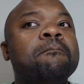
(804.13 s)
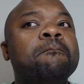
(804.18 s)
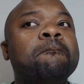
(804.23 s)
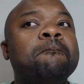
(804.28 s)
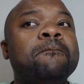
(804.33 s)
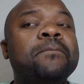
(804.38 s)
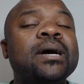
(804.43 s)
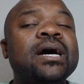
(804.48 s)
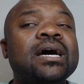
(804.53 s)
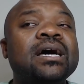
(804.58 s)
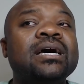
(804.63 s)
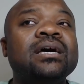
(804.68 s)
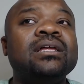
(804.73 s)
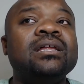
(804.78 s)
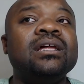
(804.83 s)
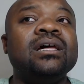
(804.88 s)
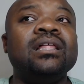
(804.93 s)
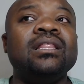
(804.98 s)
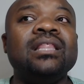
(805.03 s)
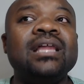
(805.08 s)
But
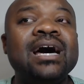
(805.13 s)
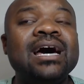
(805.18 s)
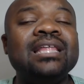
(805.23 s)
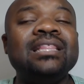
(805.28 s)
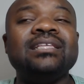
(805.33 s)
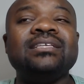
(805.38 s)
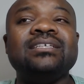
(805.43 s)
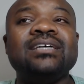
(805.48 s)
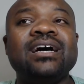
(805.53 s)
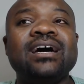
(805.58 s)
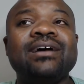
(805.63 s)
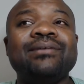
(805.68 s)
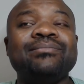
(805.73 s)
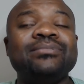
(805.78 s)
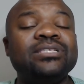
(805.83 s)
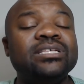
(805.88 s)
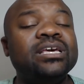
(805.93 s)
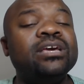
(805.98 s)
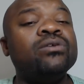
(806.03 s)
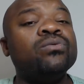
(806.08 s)
a lot of the times,
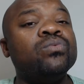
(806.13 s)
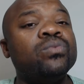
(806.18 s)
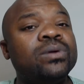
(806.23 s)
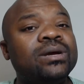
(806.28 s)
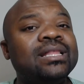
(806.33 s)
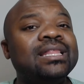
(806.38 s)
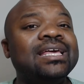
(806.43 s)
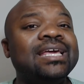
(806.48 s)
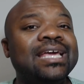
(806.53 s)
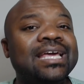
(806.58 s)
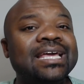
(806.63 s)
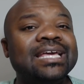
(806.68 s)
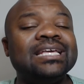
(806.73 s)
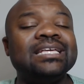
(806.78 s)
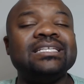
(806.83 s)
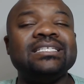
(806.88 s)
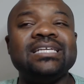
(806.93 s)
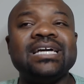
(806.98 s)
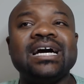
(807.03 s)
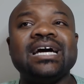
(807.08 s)
it really is
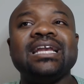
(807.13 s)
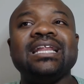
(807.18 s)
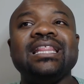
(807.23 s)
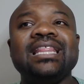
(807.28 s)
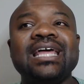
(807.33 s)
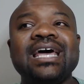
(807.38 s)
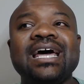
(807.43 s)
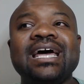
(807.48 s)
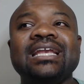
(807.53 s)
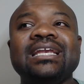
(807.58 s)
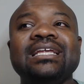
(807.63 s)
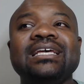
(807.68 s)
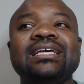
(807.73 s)
kind of that